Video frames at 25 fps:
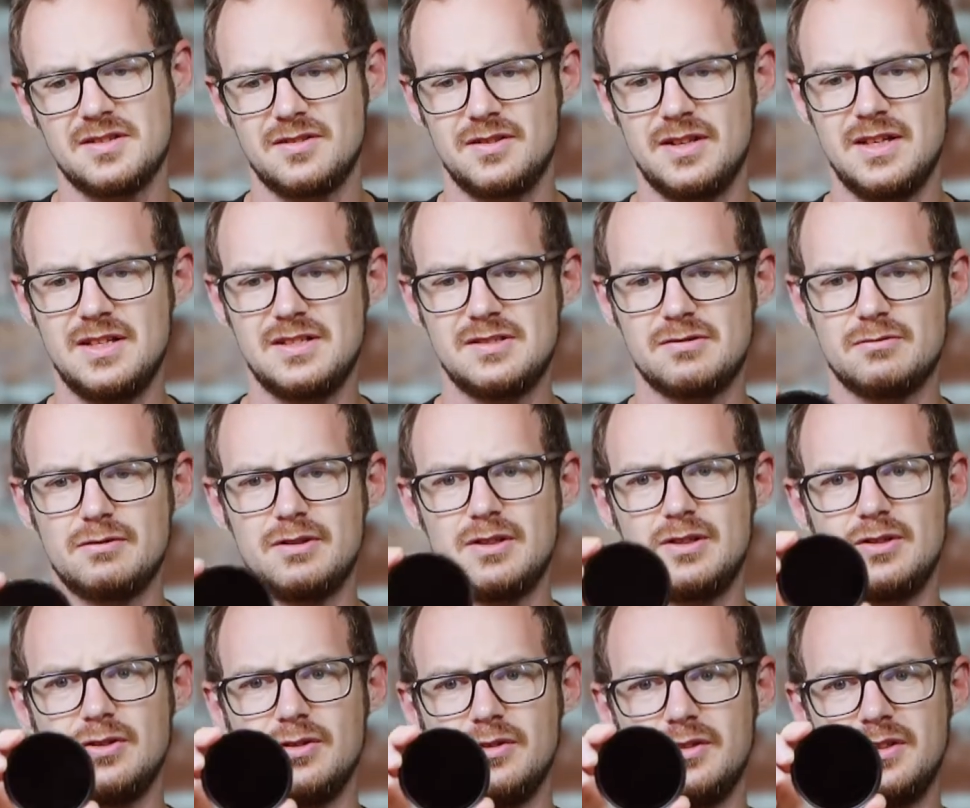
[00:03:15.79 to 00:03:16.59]
These are a
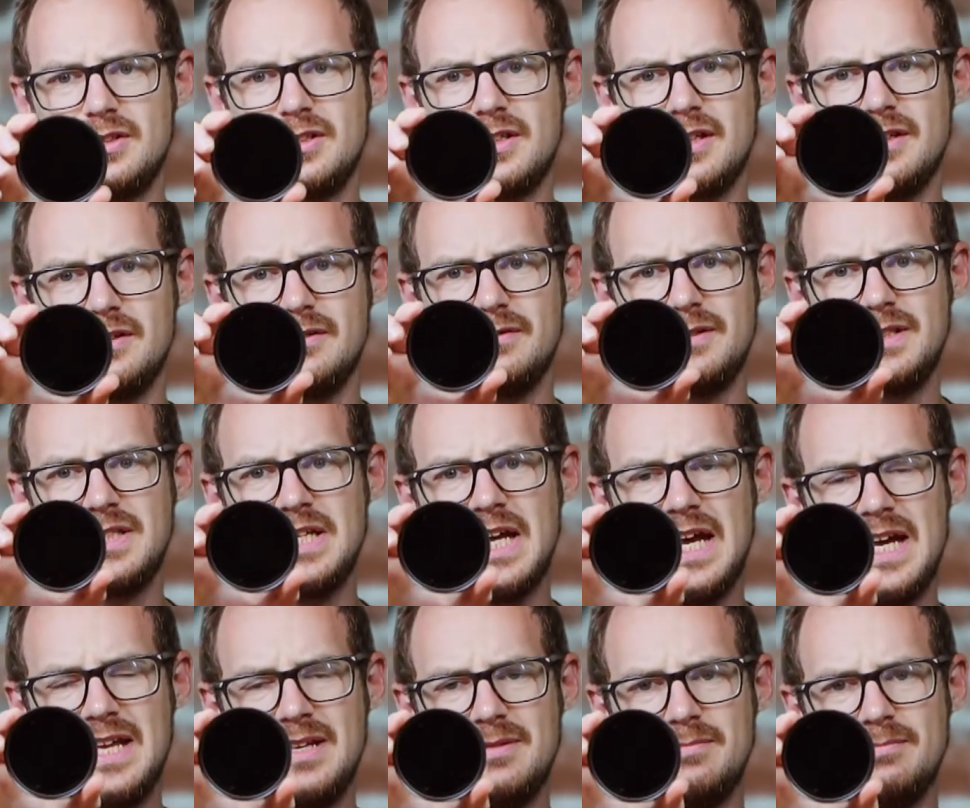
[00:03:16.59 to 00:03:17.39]
good kind of
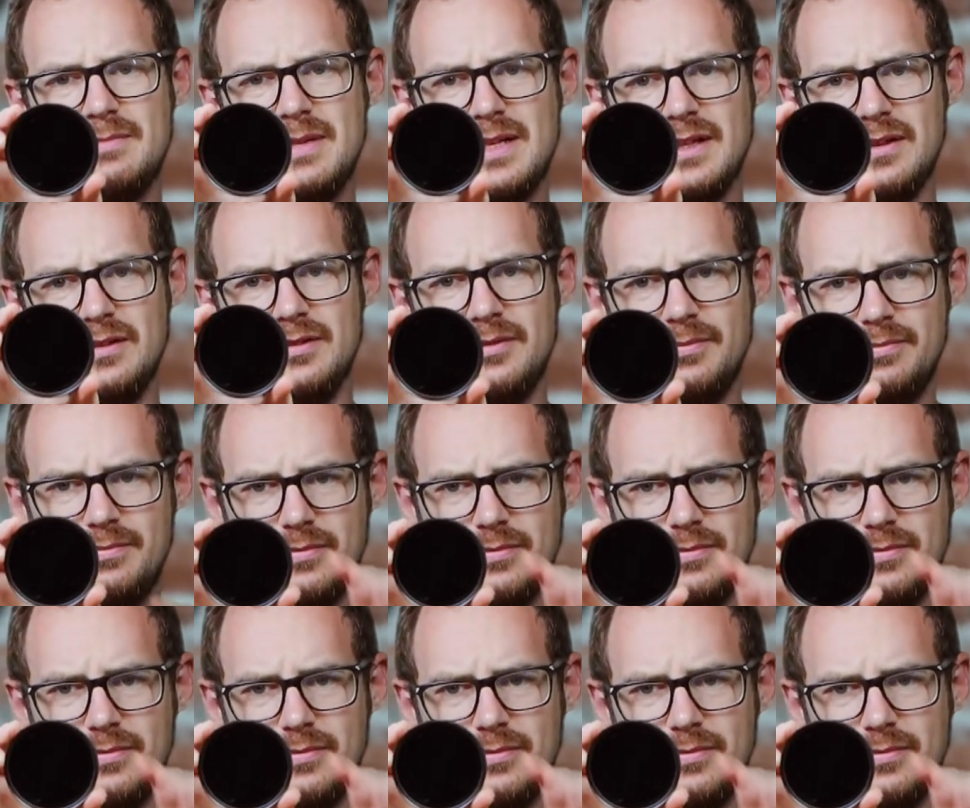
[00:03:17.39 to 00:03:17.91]
10mm